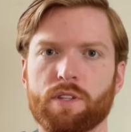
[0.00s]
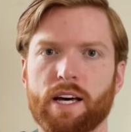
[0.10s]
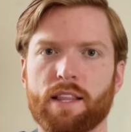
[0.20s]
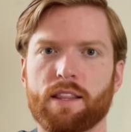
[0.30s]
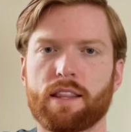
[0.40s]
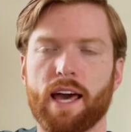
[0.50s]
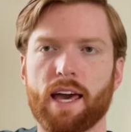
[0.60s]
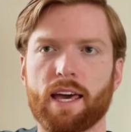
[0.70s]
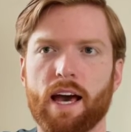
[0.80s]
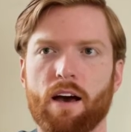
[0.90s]
that
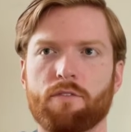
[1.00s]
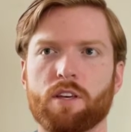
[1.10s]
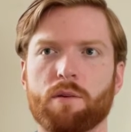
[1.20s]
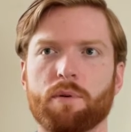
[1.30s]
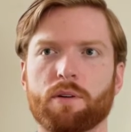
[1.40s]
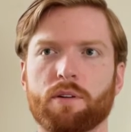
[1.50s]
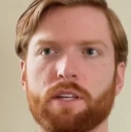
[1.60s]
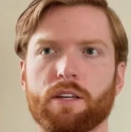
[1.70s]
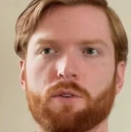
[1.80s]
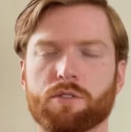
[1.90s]
they have the
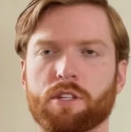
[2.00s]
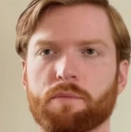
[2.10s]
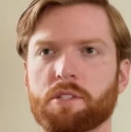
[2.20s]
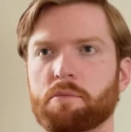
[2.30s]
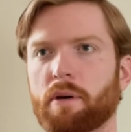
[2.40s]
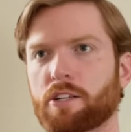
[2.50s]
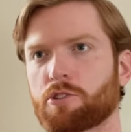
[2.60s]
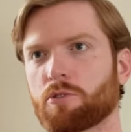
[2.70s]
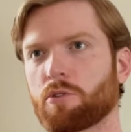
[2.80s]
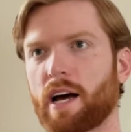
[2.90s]
ability or some
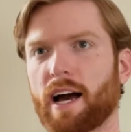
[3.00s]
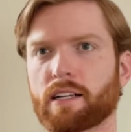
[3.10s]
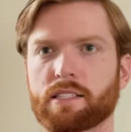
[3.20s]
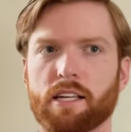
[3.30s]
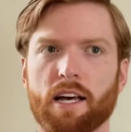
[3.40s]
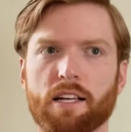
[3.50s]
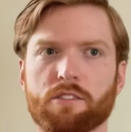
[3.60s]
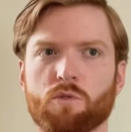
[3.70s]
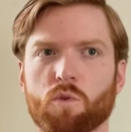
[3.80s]
special access